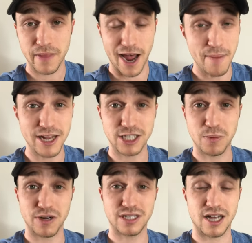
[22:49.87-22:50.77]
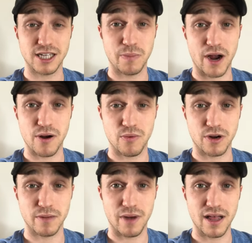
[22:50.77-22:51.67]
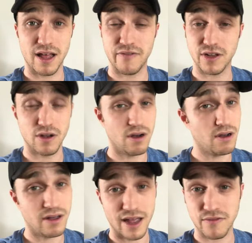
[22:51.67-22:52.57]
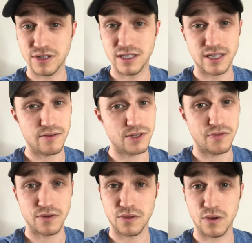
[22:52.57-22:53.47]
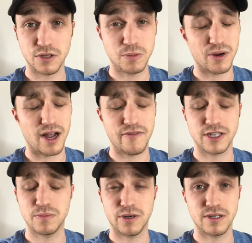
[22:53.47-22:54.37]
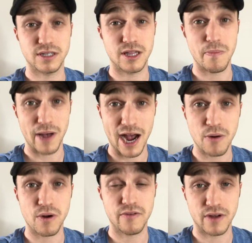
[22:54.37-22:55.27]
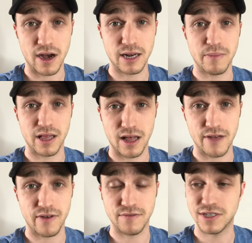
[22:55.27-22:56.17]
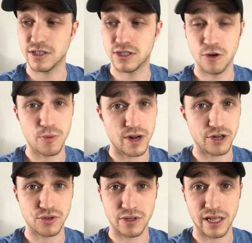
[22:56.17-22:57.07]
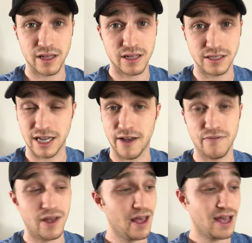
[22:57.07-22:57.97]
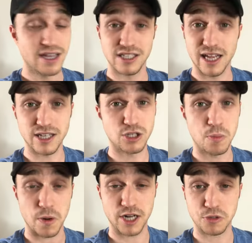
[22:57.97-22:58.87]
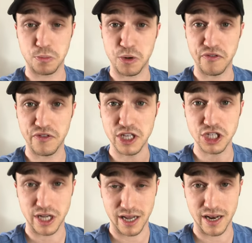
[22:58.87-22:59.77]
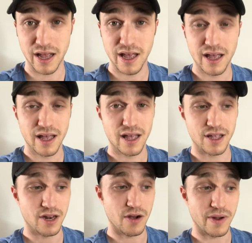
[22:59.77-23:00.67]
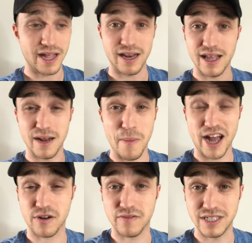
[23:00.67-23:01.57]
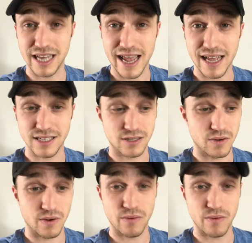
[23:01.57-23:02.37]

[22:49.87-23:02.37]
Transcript: I'm going to experience God's power at work in my life. And y'all, ever since I was filled with the Holy Spirit, I've experienced the power of God in my life. I've seen supernatural healings, I've seen supernatural provision, you know, in, in a matter of days